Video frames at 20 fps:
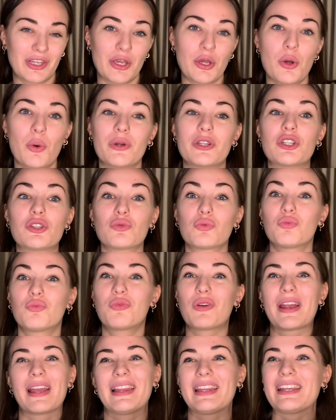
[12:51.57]
which is
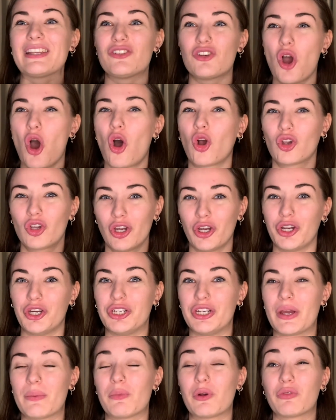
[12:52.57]
really not good,
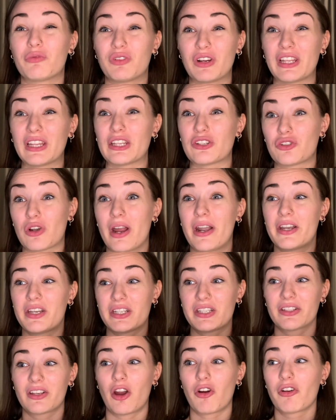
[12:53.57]
and we're really trying to
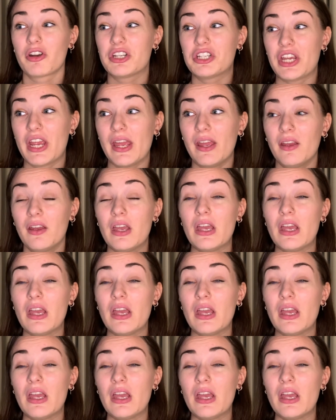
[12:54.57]
discourage it.